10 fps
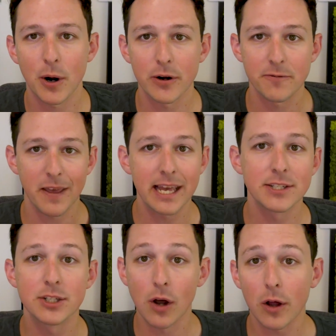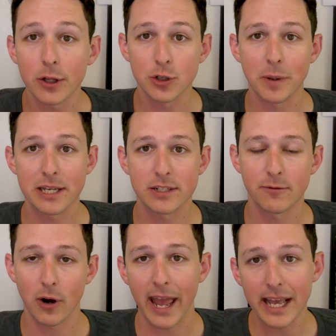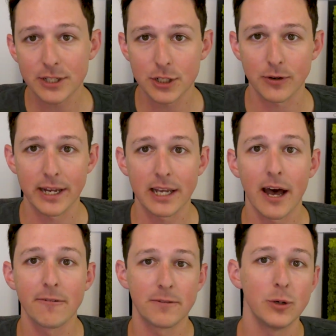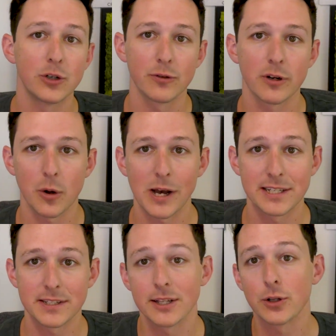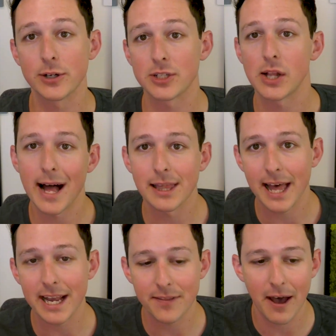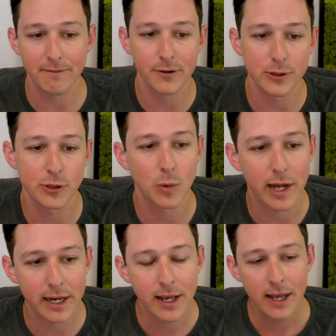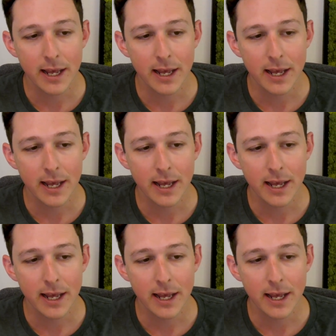part of its knowledge base for answering a future request that looks a lot like that first one.